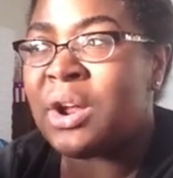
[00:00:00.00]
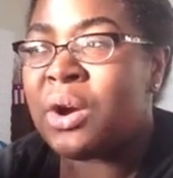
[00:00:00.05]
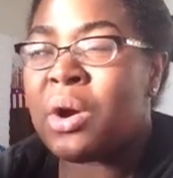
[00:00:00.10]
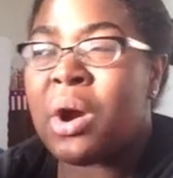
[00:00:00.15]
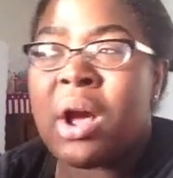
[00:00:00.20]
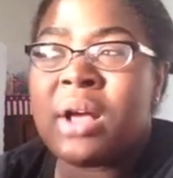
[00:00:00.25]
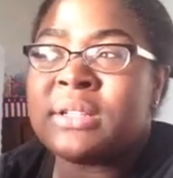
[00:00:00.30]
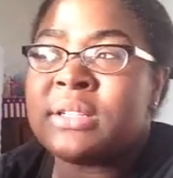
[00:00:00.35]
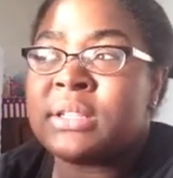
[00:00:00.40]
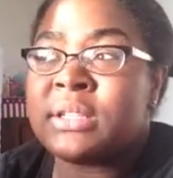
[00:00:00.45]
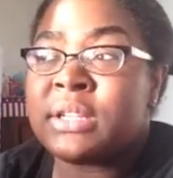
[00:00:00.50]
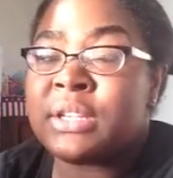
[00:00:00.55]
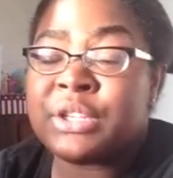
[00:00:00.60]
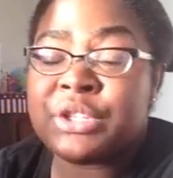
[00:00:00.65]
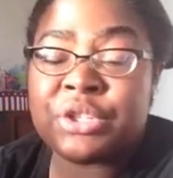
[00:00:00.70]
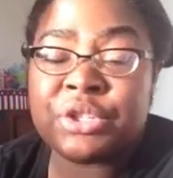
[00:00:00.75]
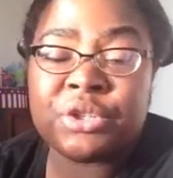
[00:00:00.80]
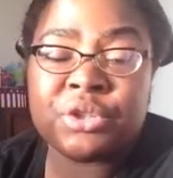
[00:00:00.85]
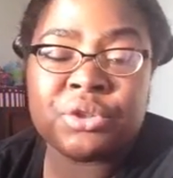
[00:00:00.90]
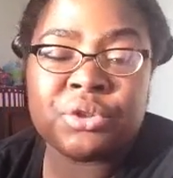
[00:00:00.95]
causes
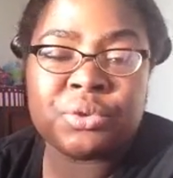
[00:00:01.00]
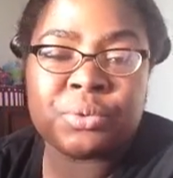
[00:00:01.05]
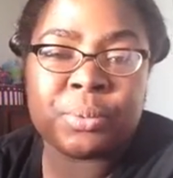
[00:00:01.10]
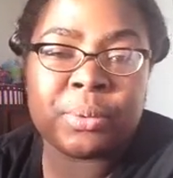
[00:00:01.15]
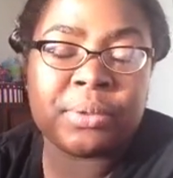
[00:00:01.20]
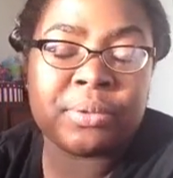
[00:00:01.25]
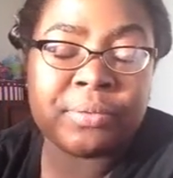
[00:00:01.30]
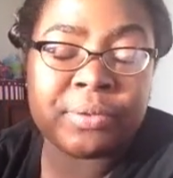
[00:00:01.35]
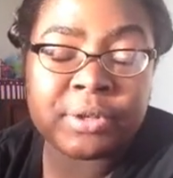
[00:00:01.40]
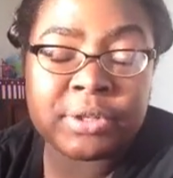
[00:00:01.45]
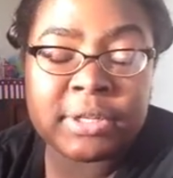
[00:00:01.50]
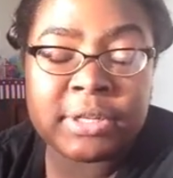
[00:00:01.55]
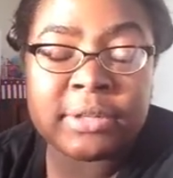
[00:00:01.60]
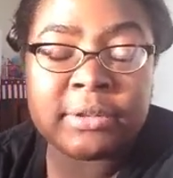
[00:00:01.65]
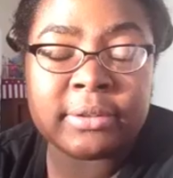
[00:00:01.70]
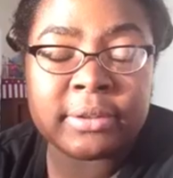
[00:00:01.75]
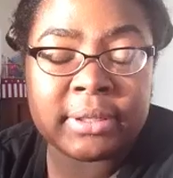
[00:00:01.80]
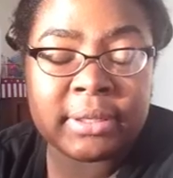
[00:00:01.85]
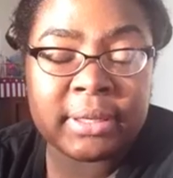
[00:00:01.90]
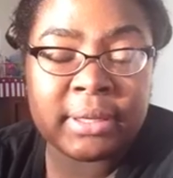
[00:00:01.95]
issues with
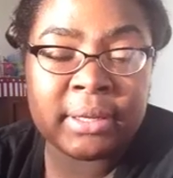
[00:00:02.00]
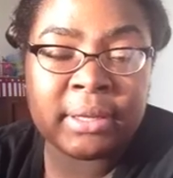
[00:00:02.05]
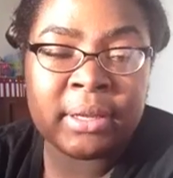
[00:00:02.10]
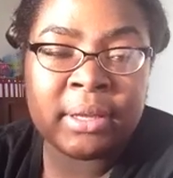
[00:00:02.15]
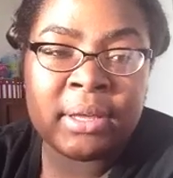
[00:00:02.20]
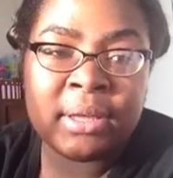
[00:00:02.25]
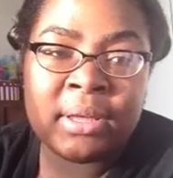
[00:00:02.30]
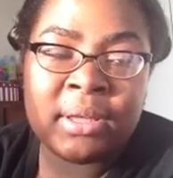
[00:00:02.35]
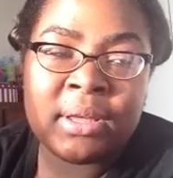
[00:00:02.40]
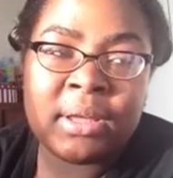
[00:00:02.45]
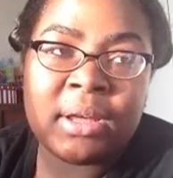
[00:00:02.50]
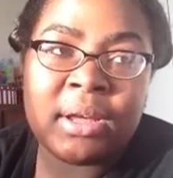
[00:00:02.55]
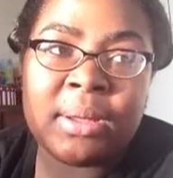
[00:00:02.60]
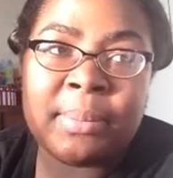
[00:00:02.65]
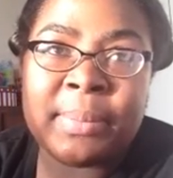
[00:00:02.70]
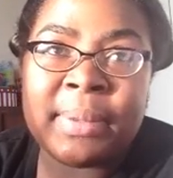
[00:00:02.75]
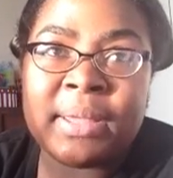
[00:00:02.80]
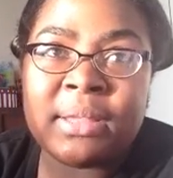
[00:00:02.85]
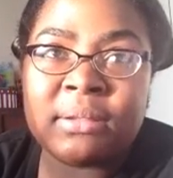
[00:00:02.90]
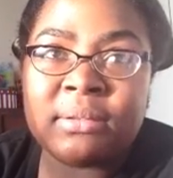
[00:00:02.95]
fertility.
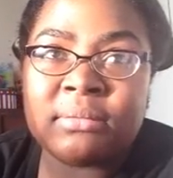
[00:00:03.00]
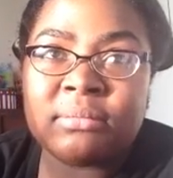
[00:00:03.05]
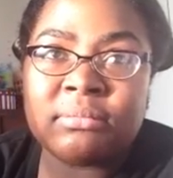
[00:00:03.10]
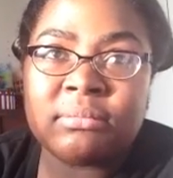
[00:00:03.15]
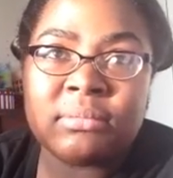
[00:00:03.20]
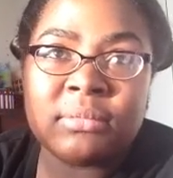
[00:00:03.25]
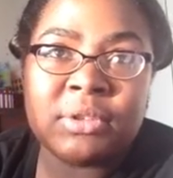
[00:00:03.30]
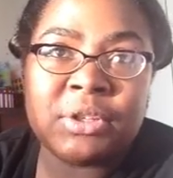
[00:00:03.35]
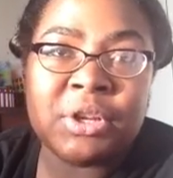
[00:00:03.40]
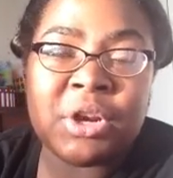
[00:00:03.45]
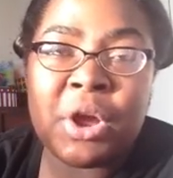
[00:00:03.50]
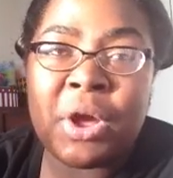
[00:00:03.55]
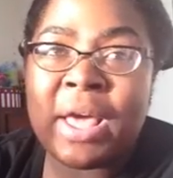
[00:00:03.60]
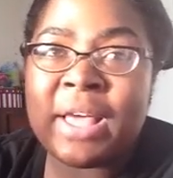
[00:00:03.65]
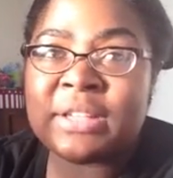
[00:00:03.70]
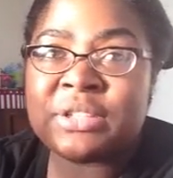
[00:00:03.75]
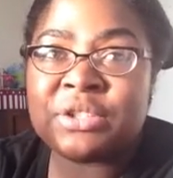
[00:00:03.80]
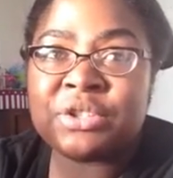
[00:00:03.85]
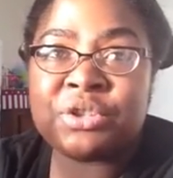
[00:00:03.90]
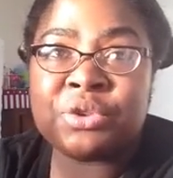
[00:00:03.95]
It
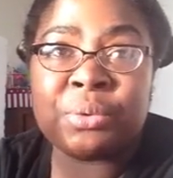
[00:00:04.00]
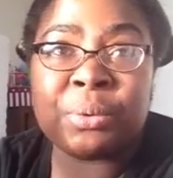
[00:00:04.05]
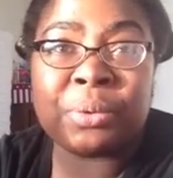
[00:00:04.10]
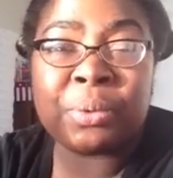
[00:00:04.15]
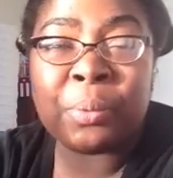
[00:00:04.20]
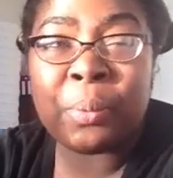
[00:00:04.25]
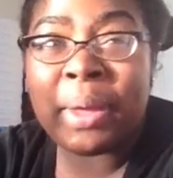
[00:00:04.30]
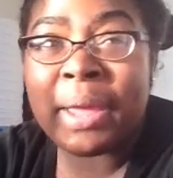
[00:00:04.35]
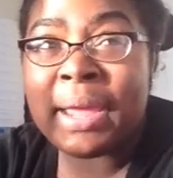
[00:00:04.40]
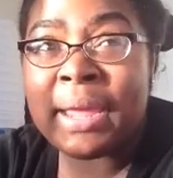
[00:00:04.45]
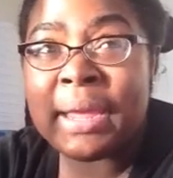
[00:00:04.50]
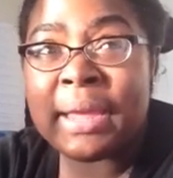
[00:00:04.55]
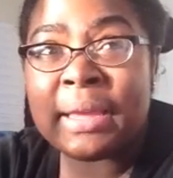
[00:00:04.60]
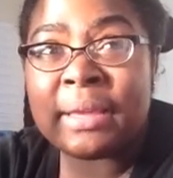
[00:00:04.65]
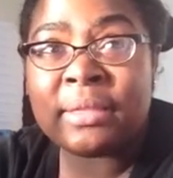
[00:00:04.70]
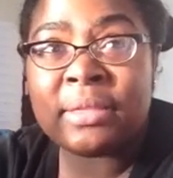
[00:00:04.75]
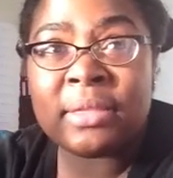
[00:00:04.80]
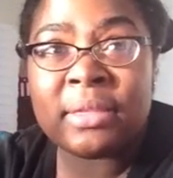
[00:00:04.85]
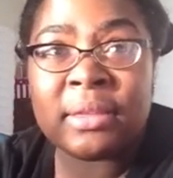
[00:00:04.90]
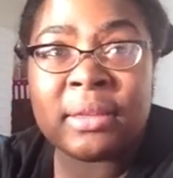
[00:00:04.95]
has to do with
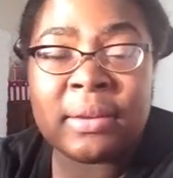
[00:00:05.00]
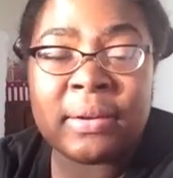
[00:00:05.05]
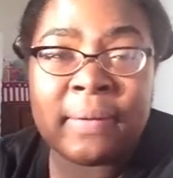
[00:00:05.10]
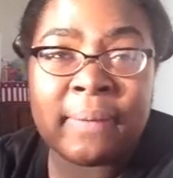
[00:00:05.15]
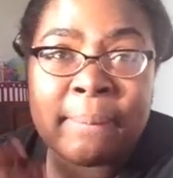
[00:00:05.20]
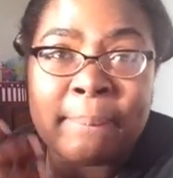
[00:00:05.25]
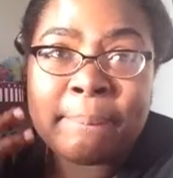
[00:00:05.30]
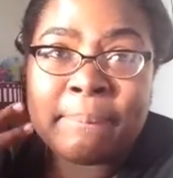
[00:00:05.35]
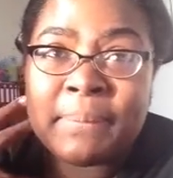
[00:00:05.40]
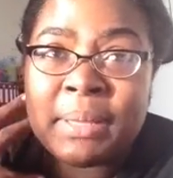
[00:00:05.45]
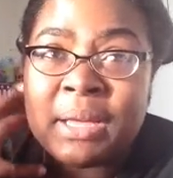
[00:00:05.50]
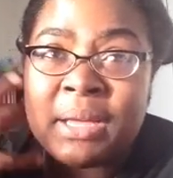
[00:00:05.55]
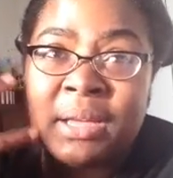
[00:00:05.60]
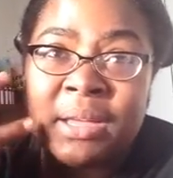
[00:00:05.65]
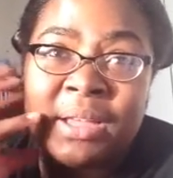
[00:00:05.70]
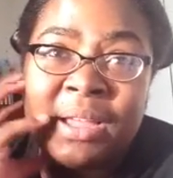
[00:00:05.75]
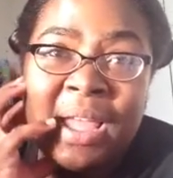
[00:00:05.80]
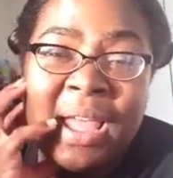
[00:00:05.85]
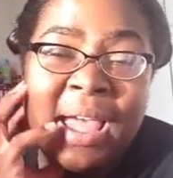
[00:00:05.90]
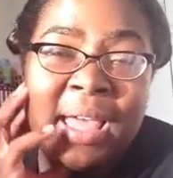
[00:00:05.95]
weight,
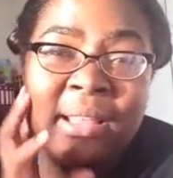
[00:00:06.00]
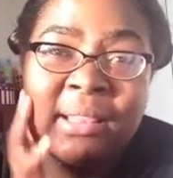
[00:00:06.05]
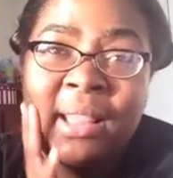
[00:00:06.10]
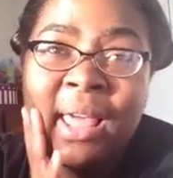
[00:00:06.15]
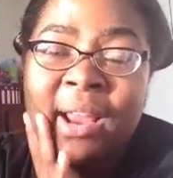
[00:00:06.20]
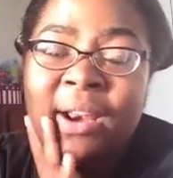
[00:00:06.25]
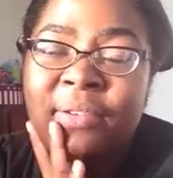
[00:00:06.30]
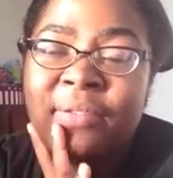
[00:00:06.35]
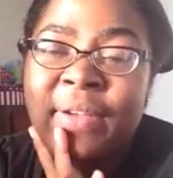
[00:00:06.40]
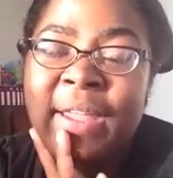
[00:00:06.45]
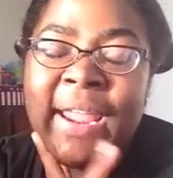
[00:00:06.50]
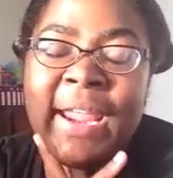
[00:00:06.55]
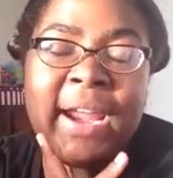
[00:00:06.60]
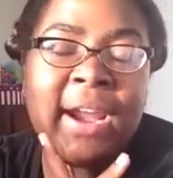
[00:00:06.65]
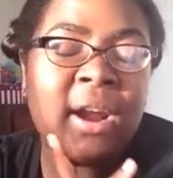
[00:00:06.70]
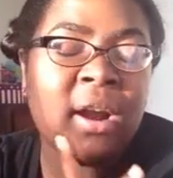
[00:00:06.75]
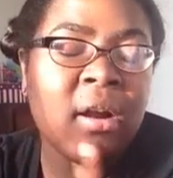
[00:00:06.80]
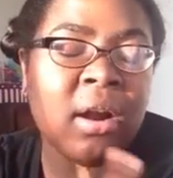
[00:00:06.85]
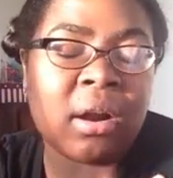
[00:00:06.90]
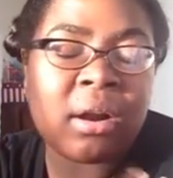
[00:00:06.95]
a lot of
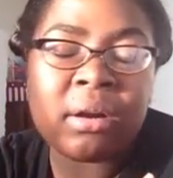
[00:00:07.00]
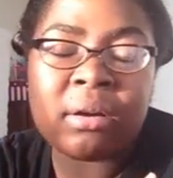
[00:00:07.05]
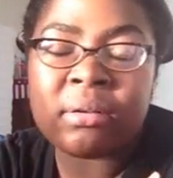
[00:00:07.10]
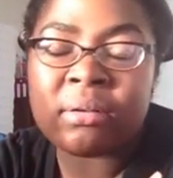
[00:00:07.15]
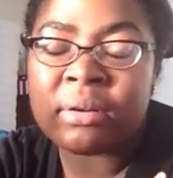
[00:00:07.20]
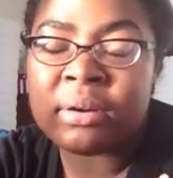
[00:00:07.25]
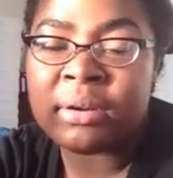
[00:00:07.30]
hair.